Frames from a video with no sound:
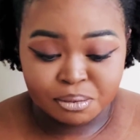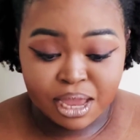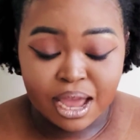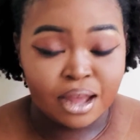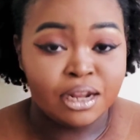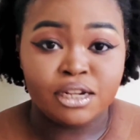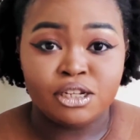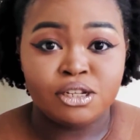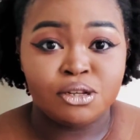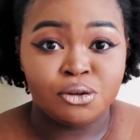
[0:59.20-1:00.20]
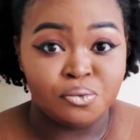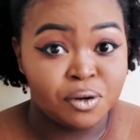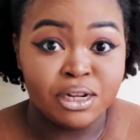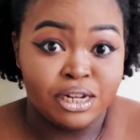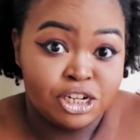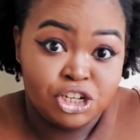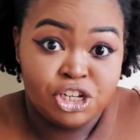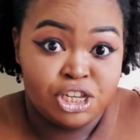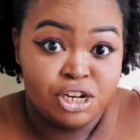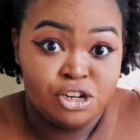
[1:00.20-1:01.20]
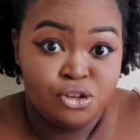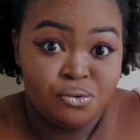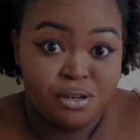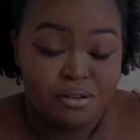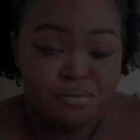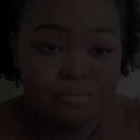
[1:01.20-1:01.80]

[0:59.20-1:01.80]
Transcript: yeah, let's just get into it.